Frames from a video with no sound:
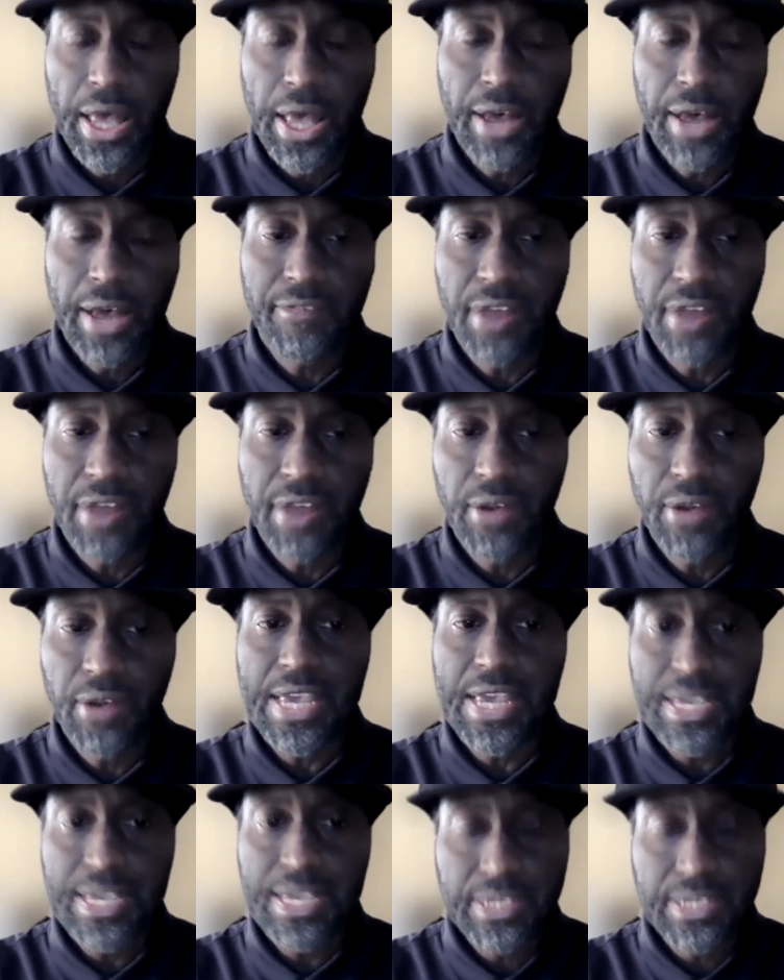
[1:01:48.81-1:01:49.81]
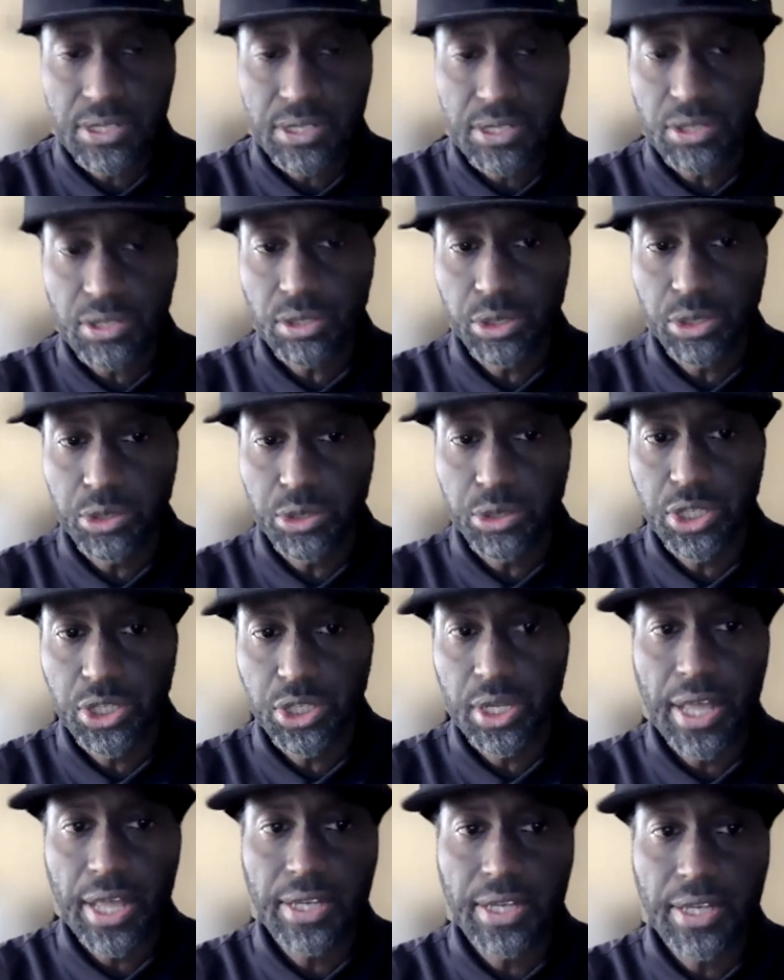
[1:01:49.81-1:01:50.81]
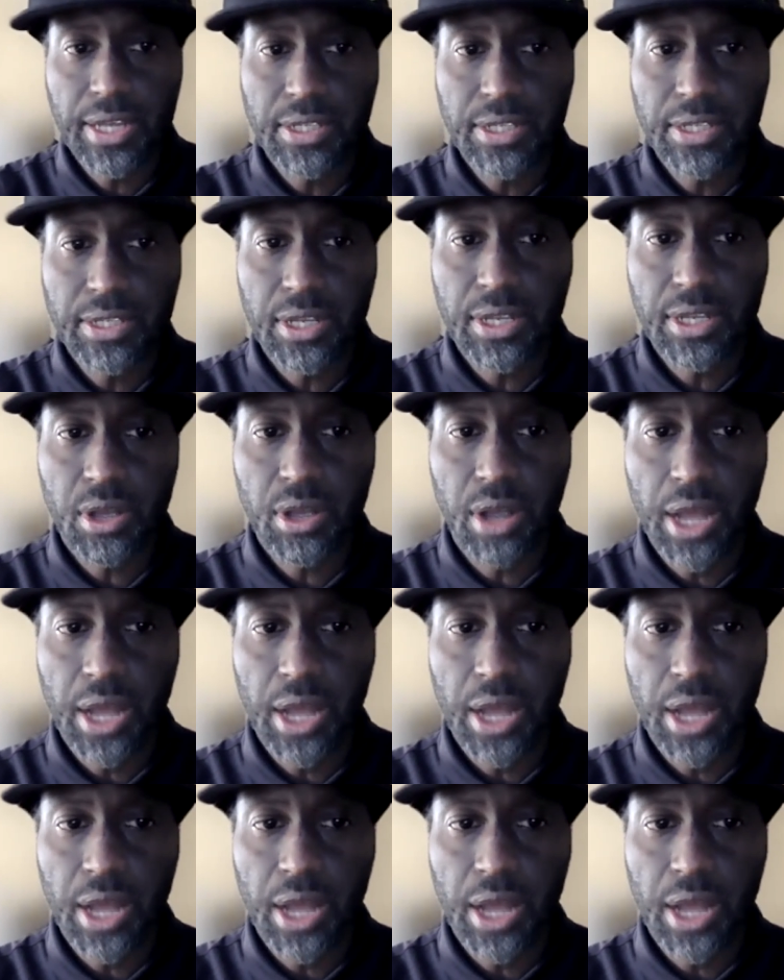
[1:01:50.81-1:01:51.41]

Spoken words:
a very easy solution that doesn't